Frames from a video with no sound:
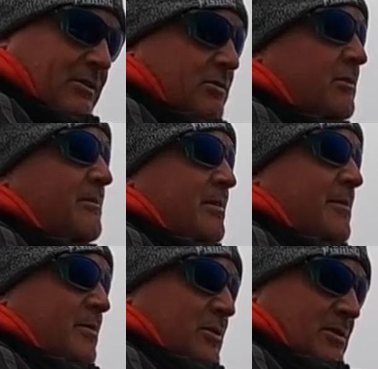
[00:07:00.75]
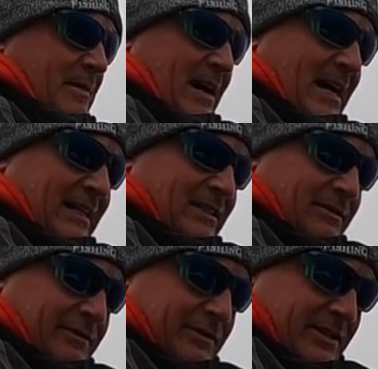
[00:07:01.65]
are extreme temperatures. My
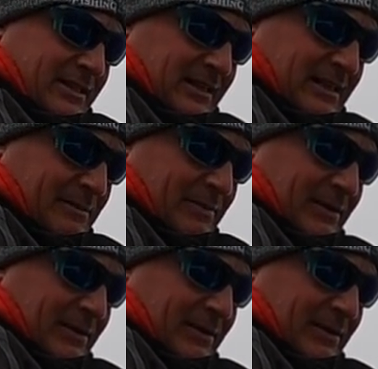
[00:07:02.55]
eyelids are freezing up.